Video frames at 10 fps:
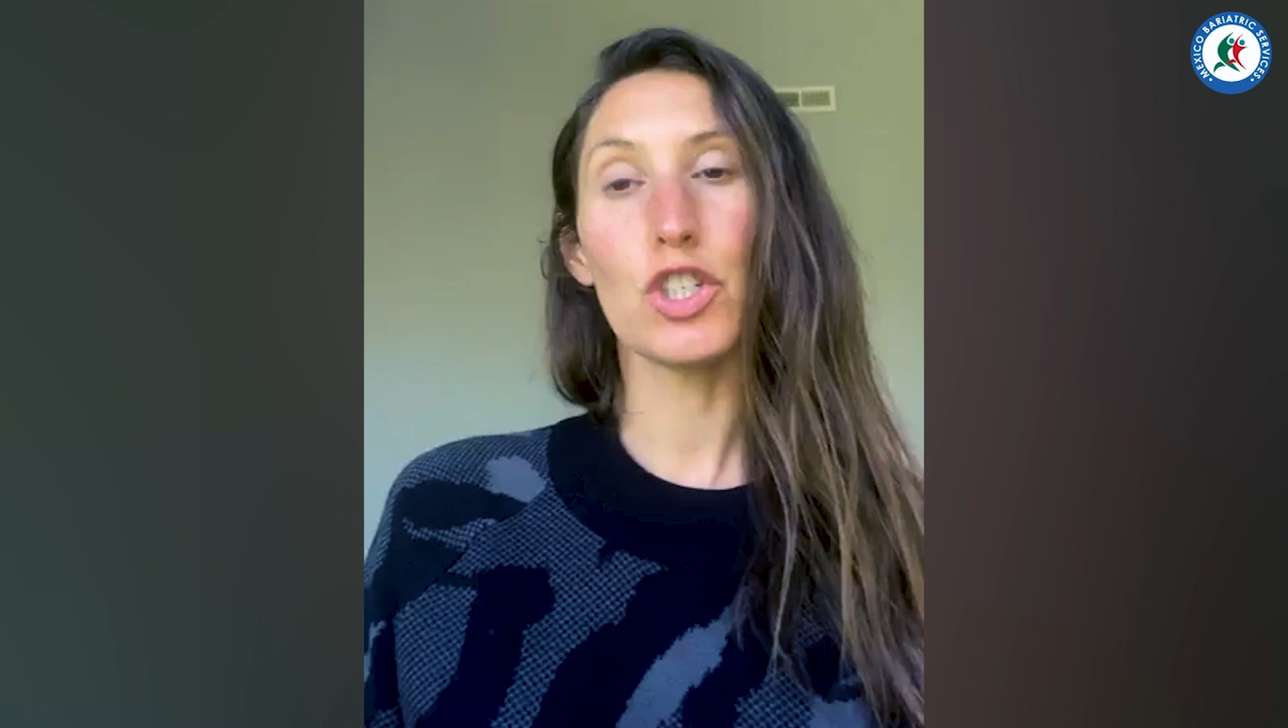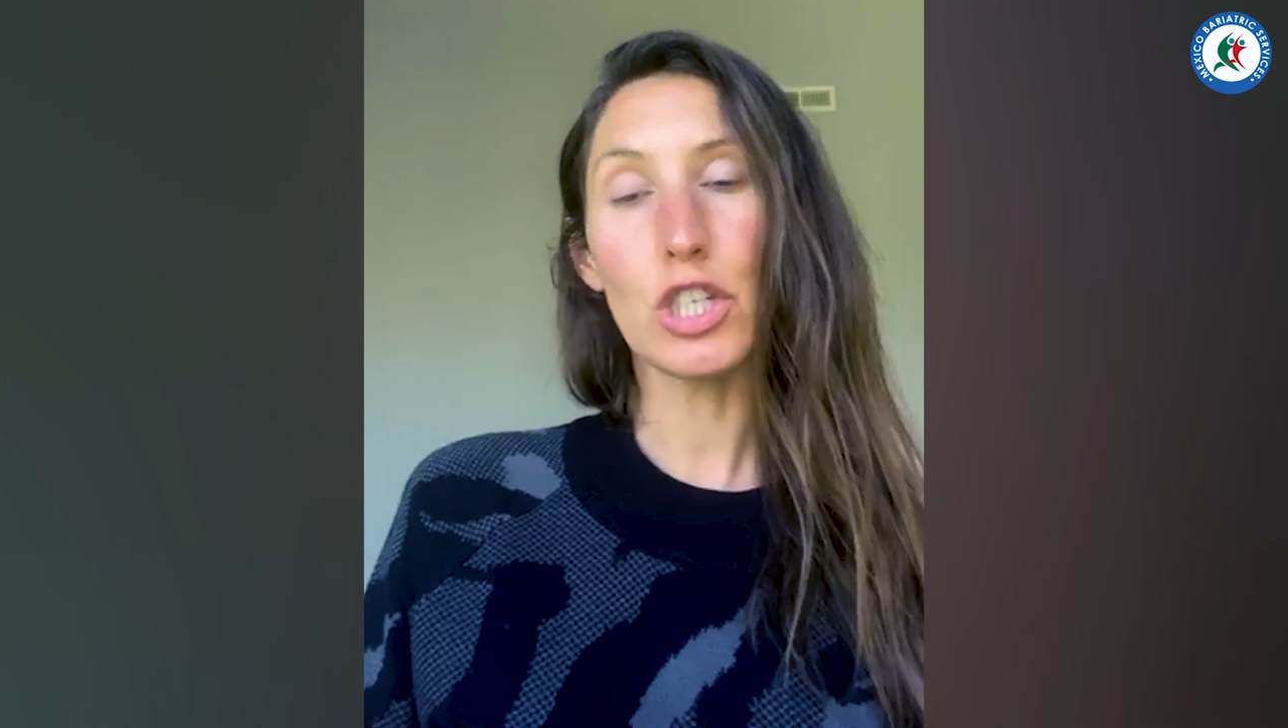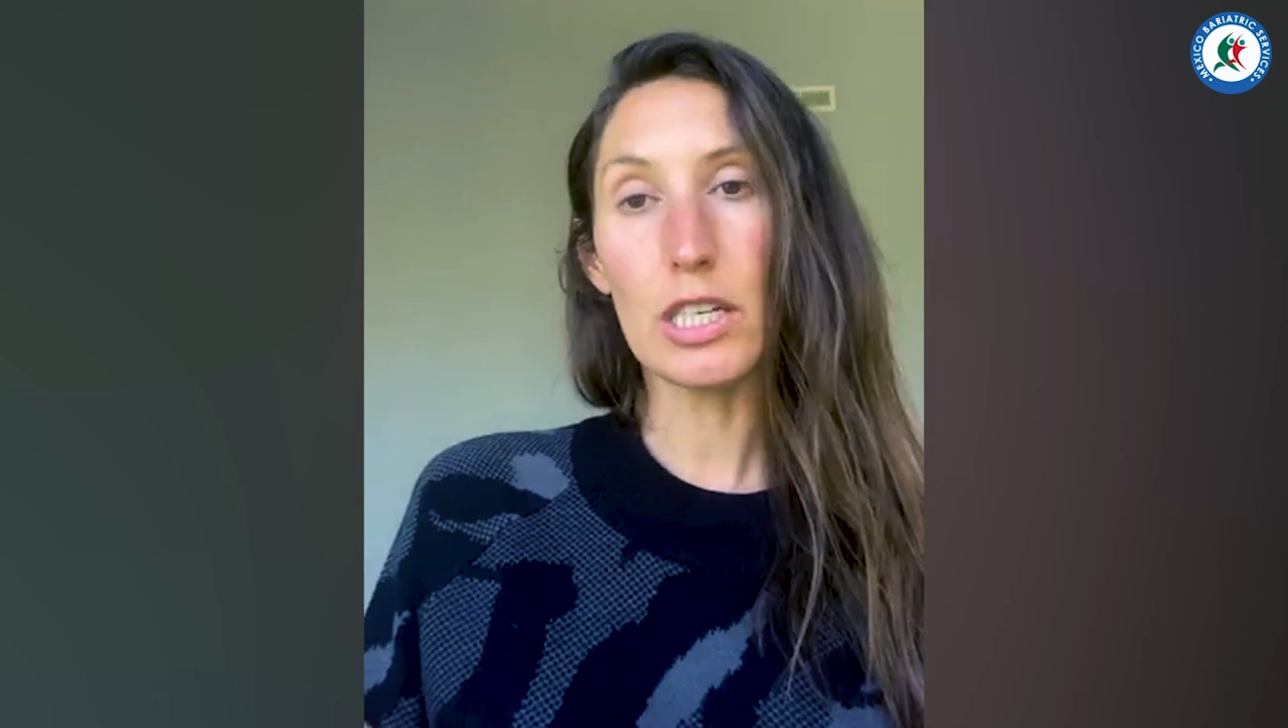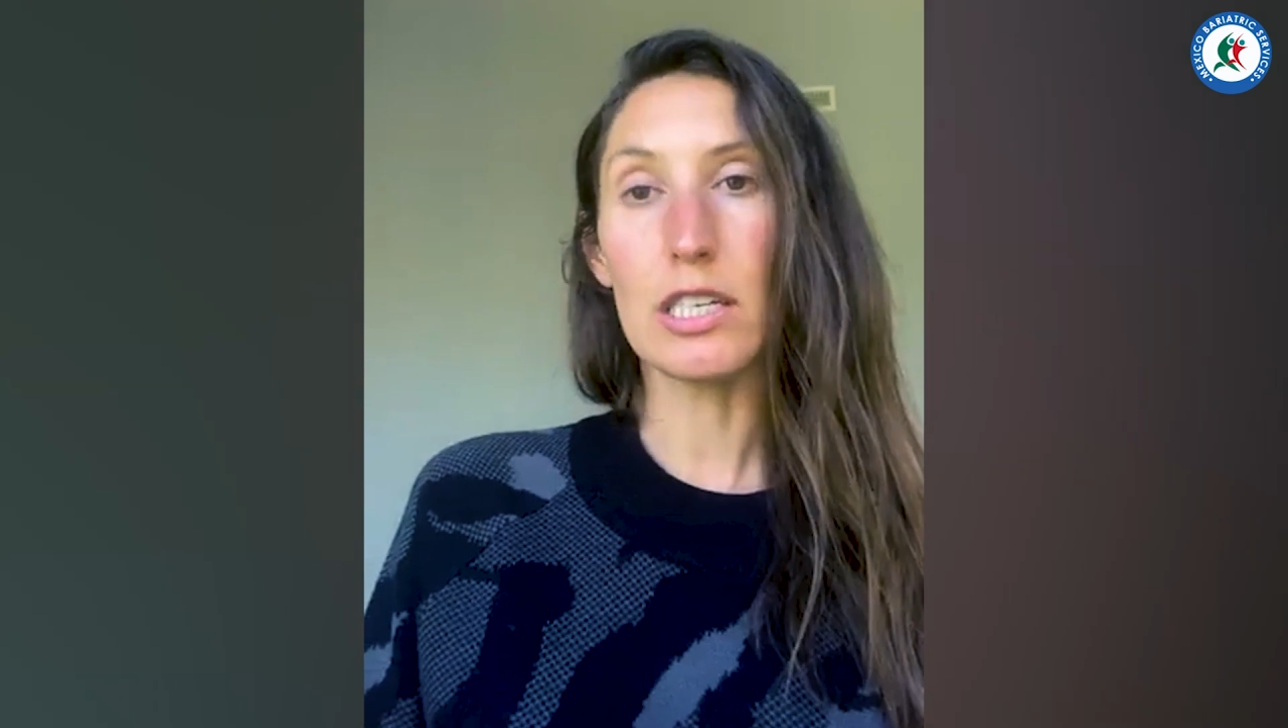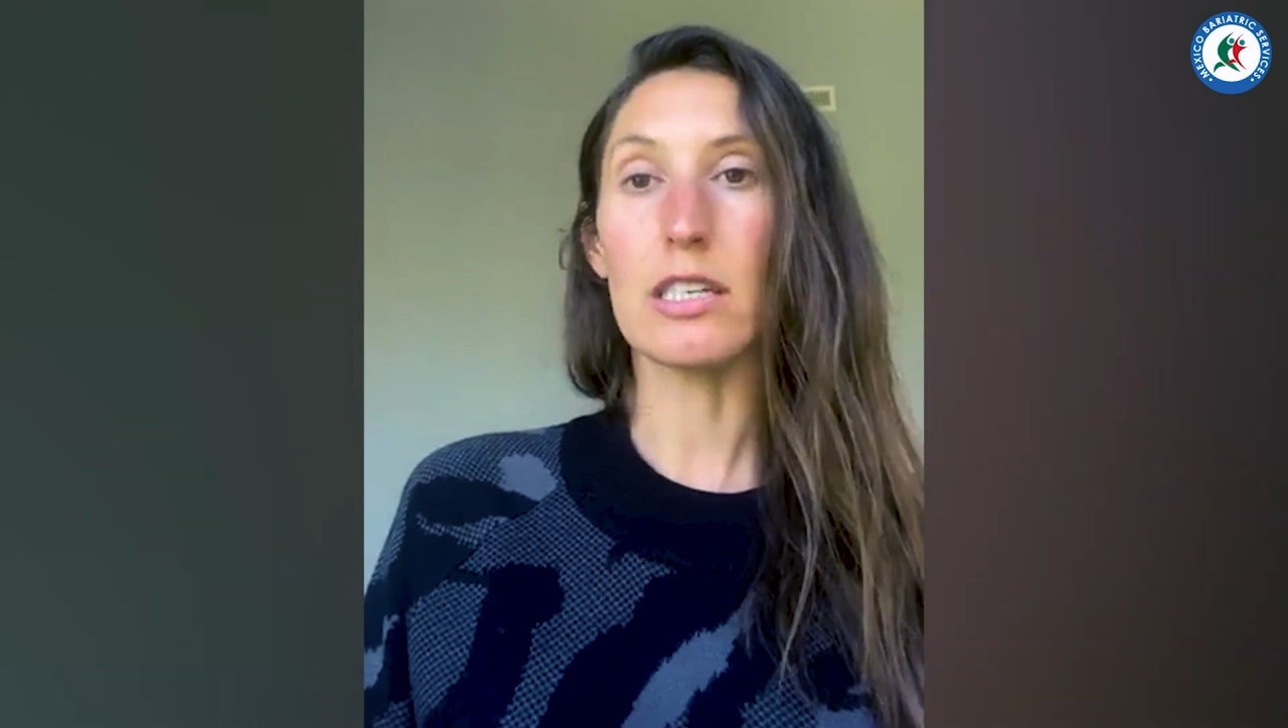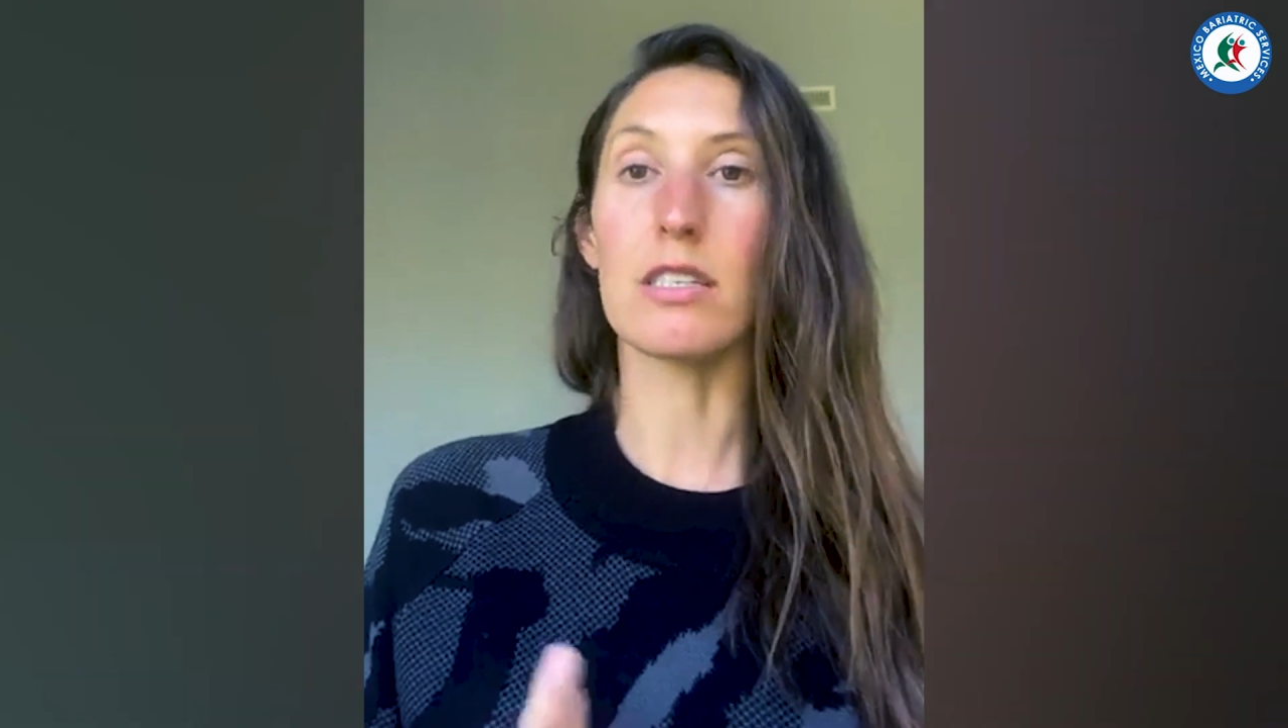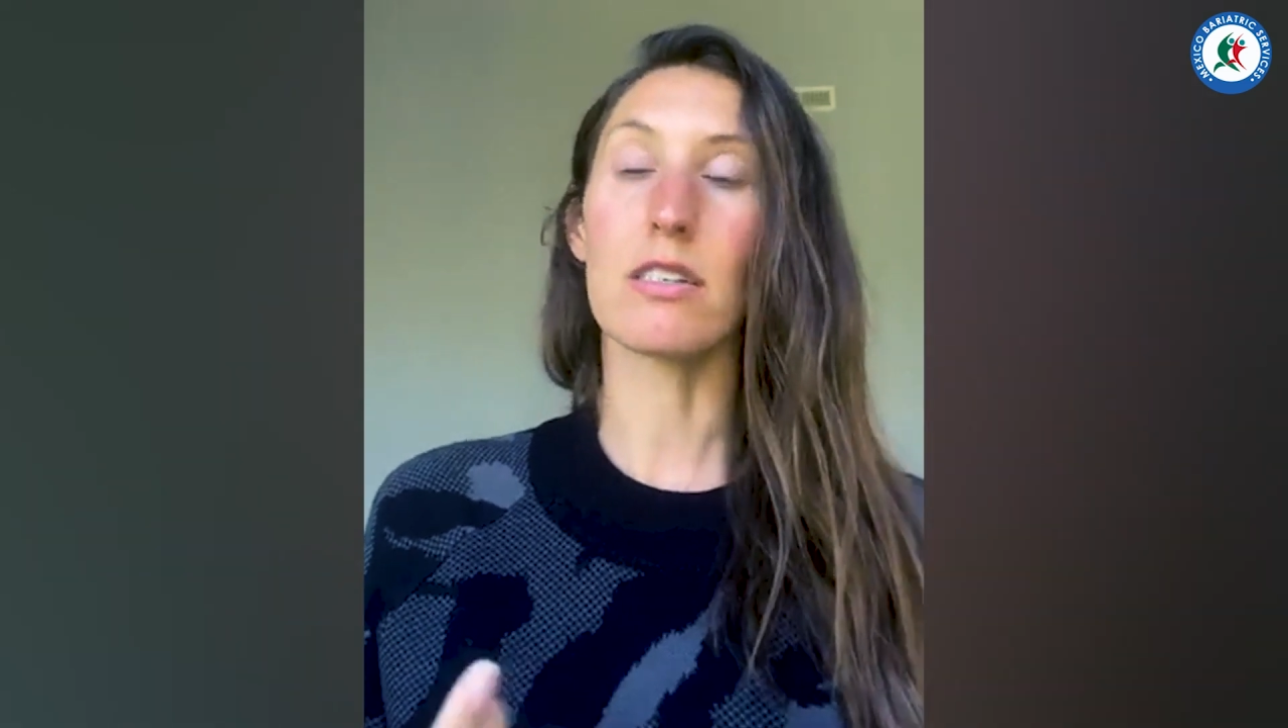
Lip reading: cheese,